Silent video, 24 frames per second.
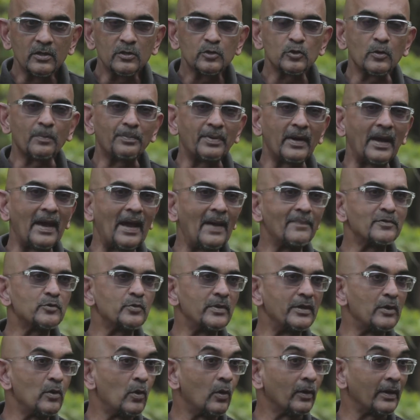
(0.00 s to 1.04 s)
So perhaps
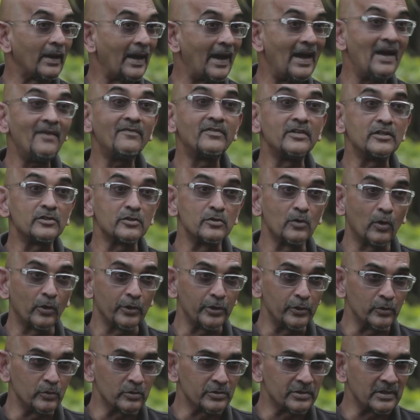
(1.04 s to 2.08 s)
we don't have these
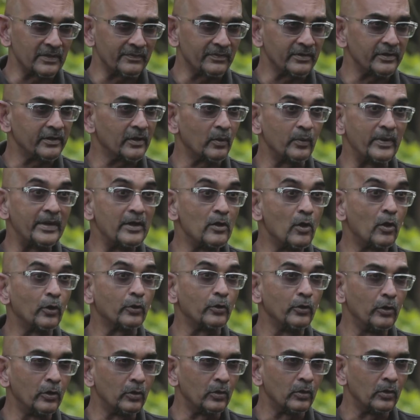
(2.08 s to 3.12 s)
nodules even here. We
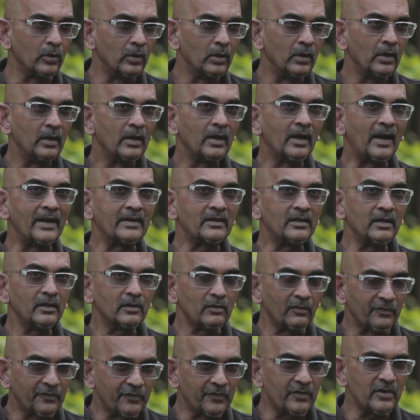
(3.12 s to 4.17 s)
don't know. I think
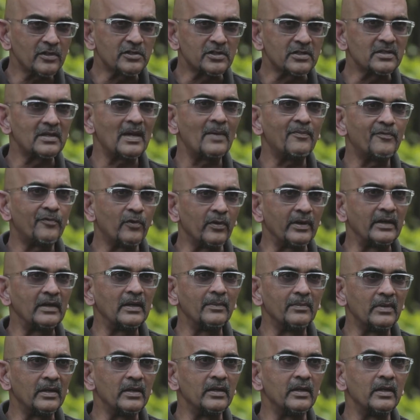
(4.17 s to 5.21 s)
the first step for
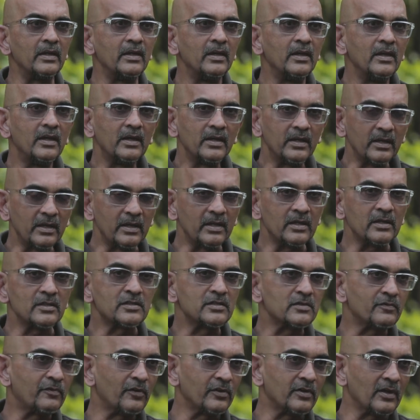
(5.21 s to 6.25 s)
anybody
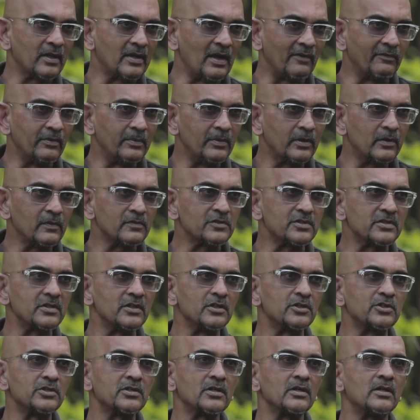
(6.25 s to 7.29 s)
is for the government of
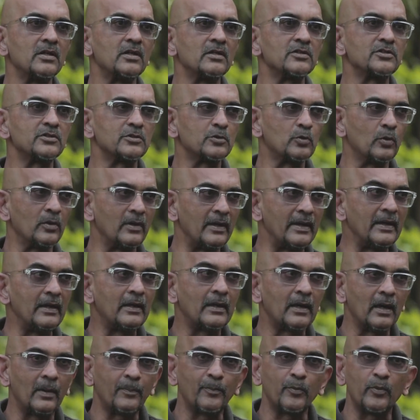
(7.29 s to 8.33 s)
Seychelles to
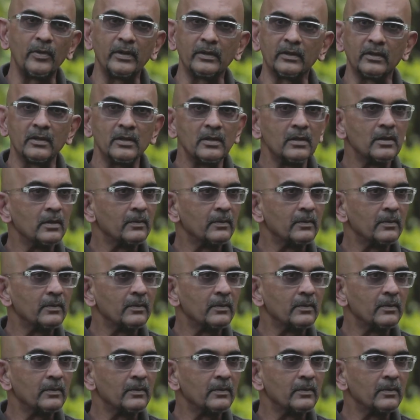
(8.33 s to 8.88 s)
link up with